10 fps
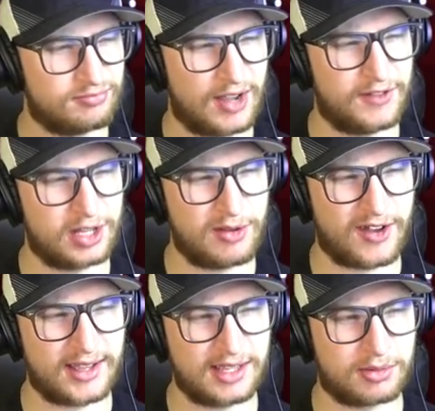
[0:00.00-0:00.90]
I feel like we've
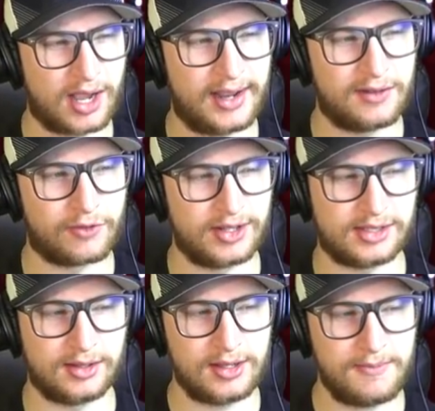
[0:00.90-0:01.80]
had them kind of
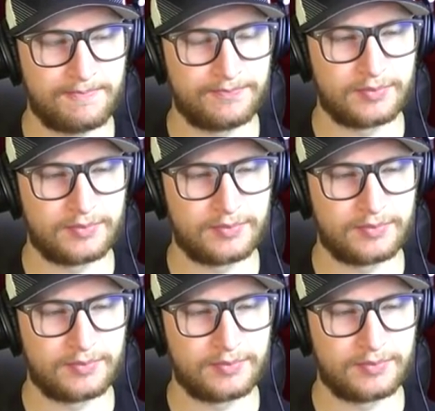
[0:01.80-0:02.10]
recently,